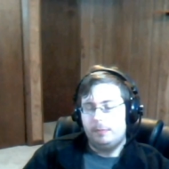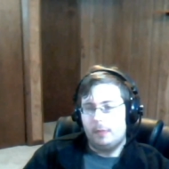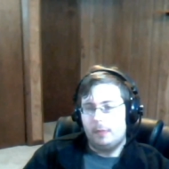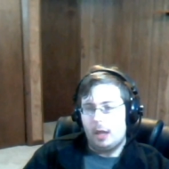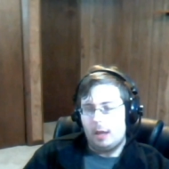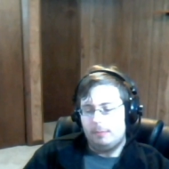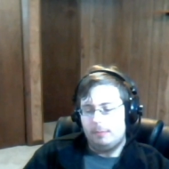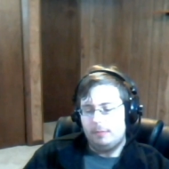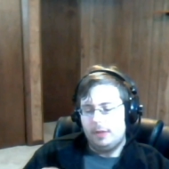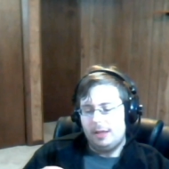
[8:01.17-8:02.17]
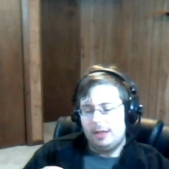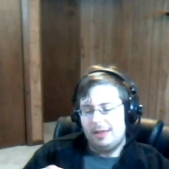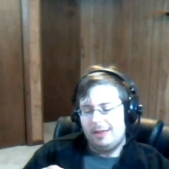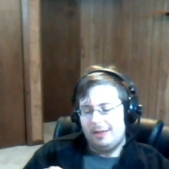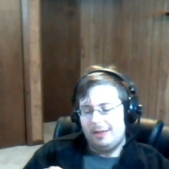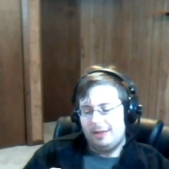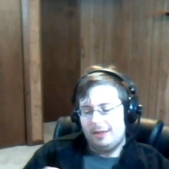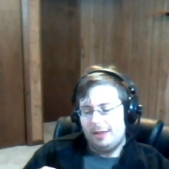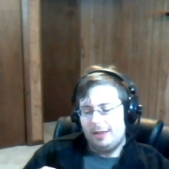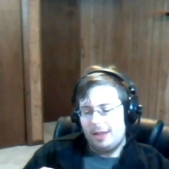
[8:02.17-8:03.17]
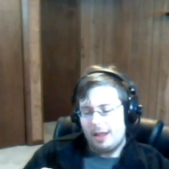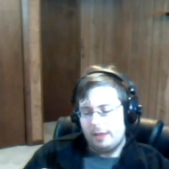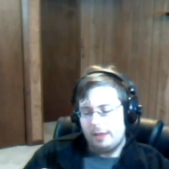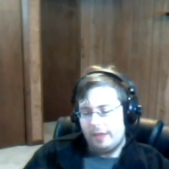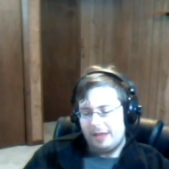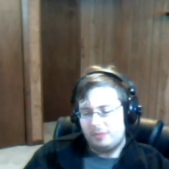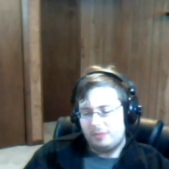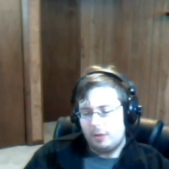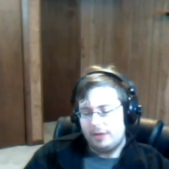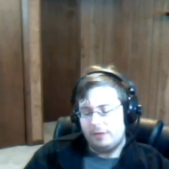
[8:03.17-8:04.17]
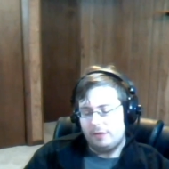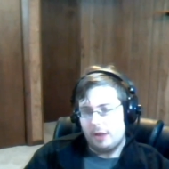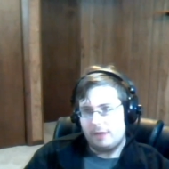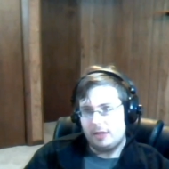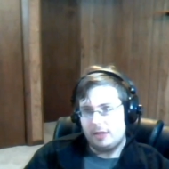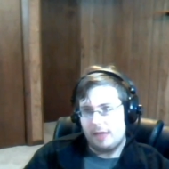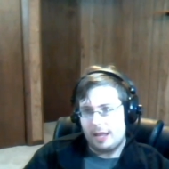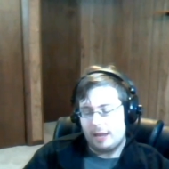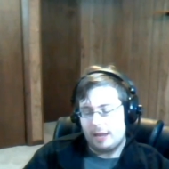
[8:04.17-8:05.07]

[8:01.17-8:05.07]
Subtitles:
And that's one, if you're having that kind of a